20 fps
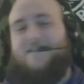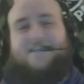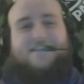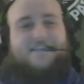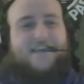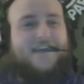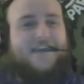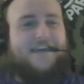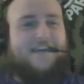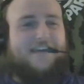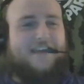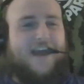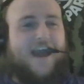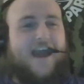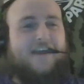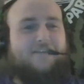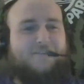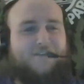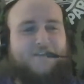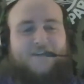it is
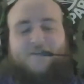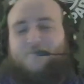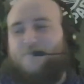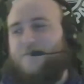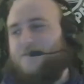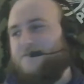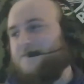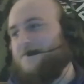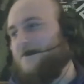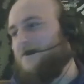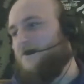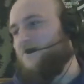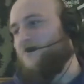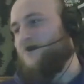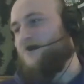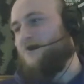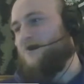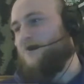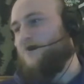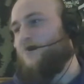at Columbus in
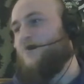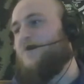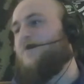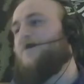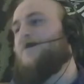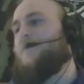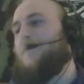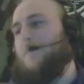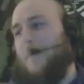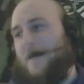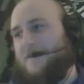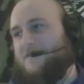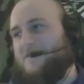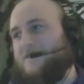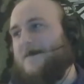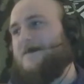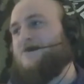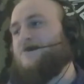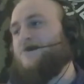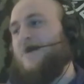the shoe. Penn
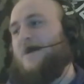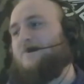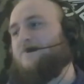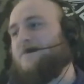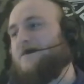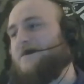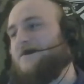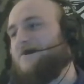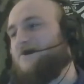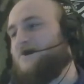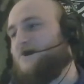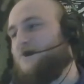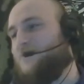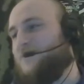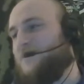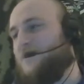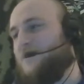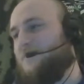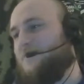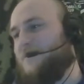State traveling
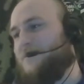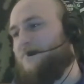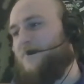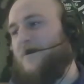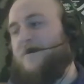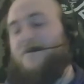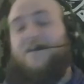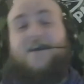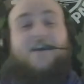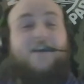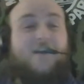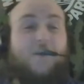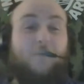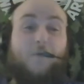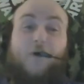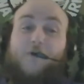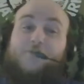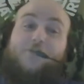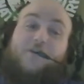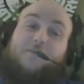to Columbus, but
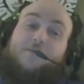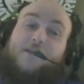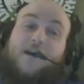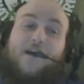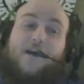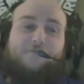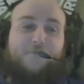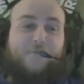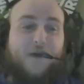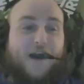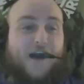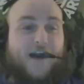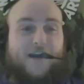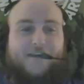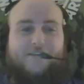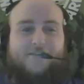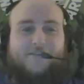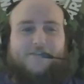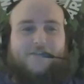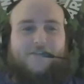you're both coming off a
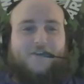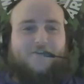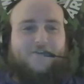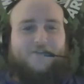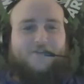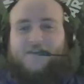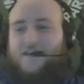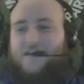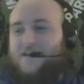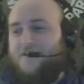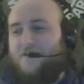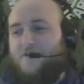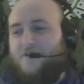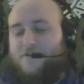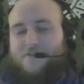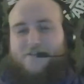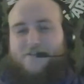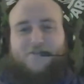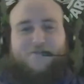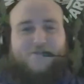bye, so there's
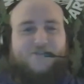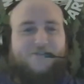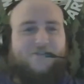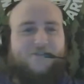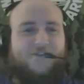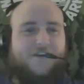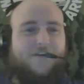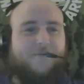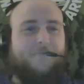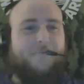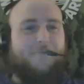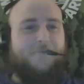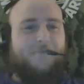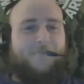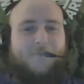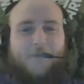no excuses there.